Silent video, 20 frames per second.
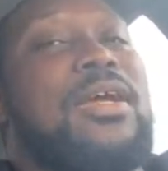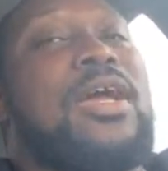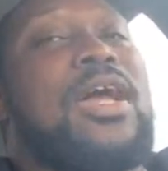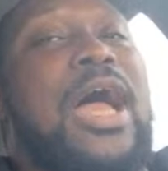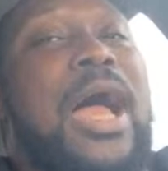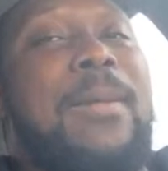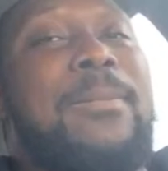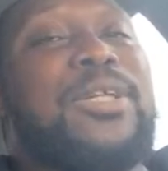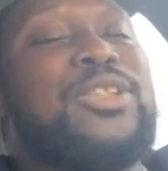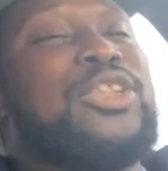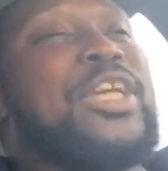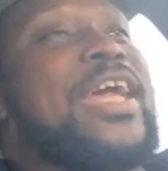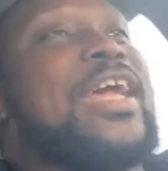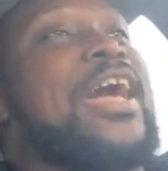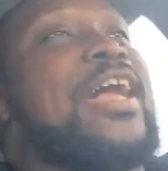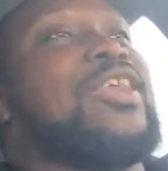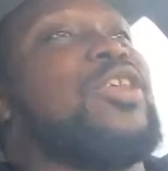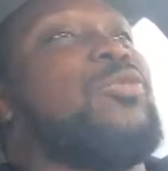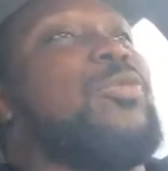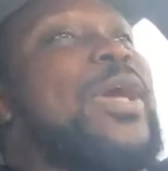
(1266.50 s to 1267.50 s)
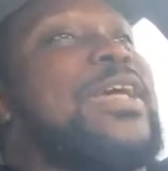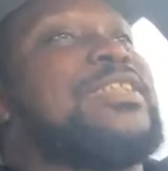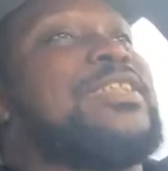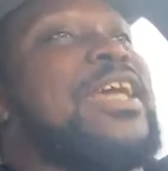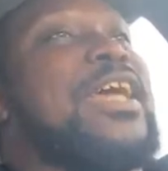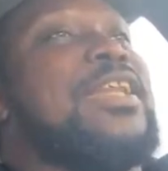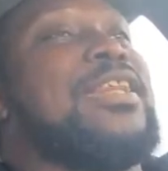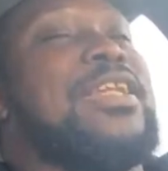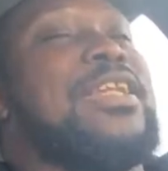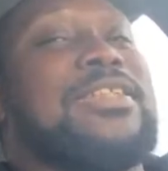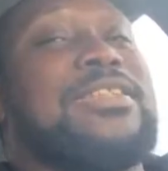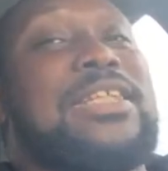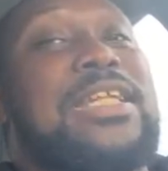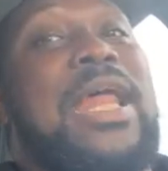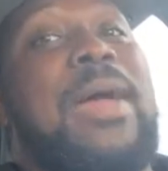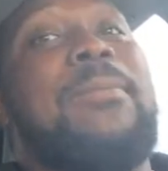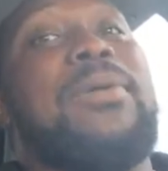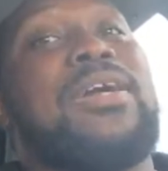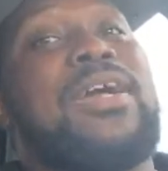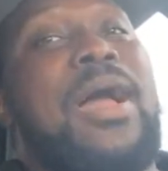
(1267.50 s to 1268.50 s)
I'm going to check out the rest of that list, and
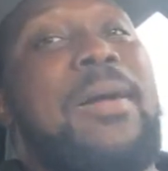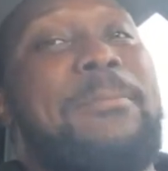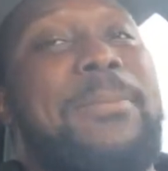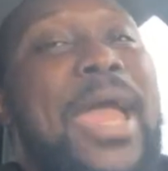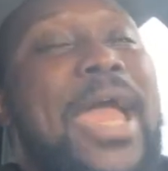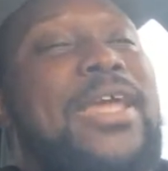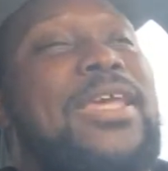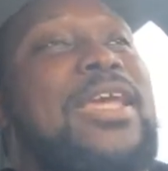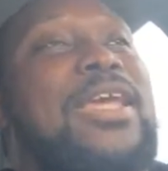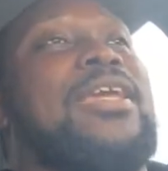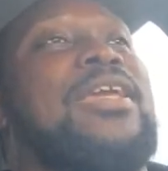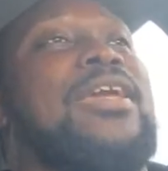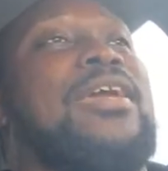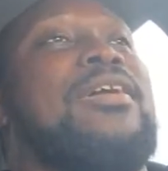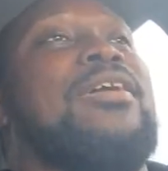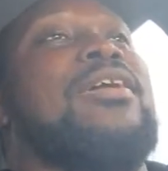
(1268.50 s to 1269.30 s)
I'm going to come back in here,